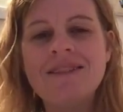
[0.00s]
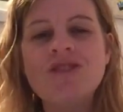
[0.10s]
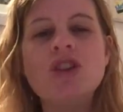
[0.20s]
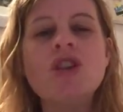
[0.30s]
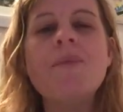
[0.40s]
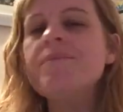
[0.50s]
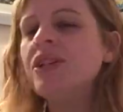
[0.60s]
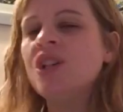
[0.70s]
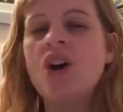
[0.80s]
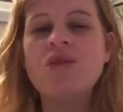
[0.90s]
The
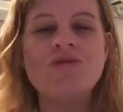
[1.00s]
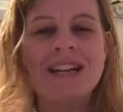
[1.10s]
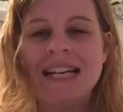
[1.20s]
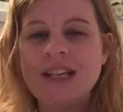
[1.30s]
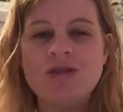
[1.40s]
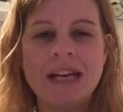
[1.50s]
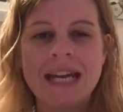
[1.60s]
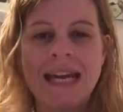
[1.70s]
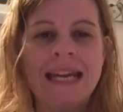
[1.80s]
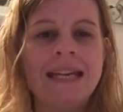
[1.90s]
numbers aren't really
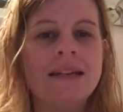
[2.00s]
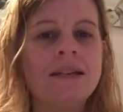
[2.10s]
tricky.